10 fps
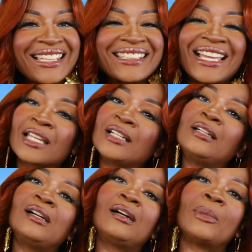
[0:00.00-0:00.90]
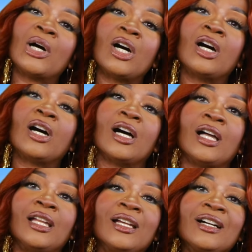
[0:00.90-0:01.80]
Like, come
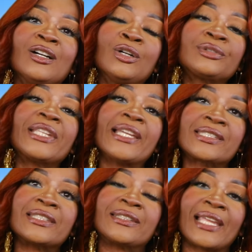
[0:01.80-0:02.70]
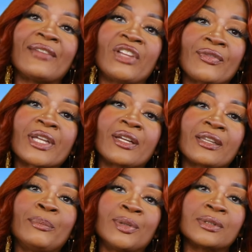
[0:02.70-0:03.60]
on. Who thinks that Vivica
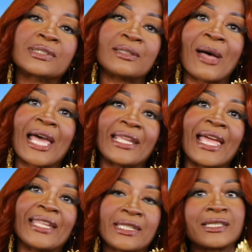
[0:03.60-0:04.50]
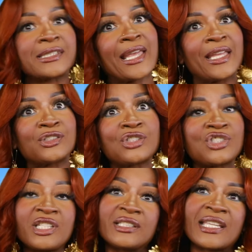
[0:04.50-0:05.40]
can pull somebody at this
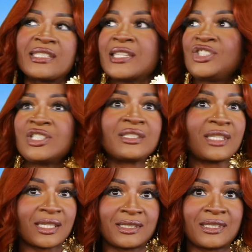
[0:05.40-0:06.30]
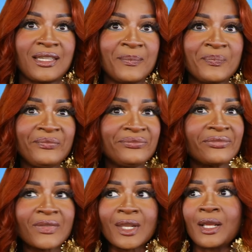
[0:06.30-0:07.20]
age? They say she's 60.
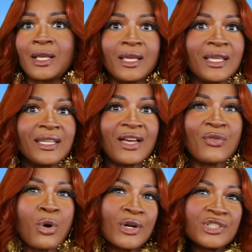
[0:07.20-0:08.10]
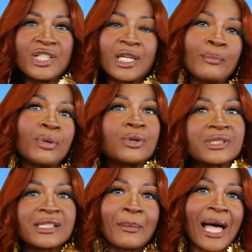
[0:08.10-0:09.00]
Of course she can pull
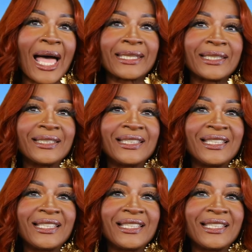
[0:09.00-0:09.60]
somebody.